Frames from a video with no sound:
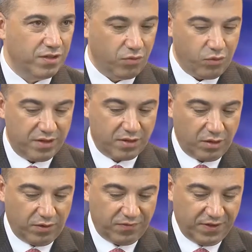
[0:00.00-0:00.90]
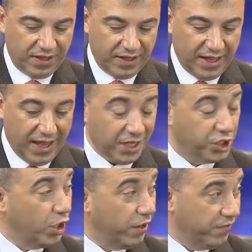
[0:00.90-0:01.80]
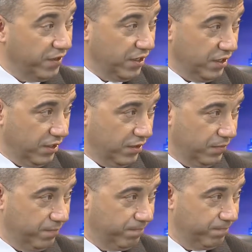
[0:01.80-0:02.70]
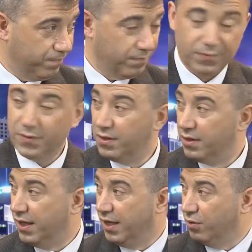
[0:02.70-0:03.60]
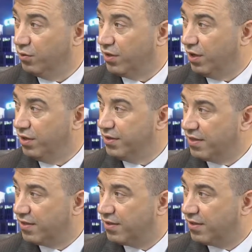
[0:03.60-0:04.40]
there's a risk of HIV. Nunzio, that's